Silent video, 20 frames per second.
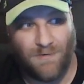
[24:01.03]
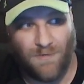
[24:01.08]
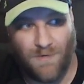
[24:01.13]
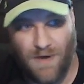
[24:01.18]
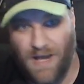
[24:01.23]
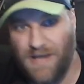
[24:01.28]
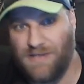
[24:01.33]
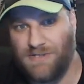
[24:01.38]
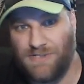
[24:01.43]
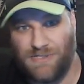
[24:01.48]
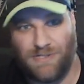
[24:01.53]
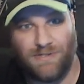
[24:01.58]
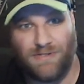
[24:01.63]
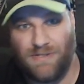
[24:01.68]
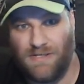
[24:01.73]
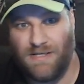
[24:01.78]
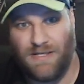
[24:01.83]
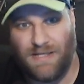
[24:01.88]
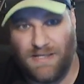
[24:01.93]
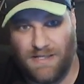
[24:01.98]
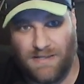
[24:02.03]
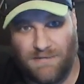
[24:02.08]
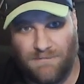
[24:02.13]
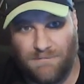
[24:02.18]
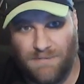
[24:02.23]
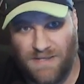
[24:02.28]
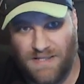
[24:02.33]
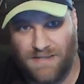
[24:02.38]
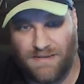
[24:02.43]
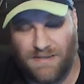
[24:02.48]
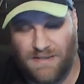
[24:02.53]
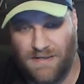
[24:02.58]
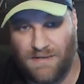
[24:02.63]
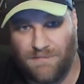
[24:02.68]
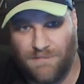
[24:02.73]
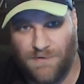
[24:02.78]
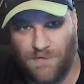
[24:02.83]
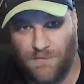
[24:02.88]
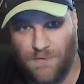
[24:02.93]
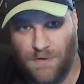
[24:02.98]
why shouldn't he be the
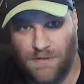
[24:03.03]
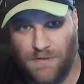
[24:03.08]
number one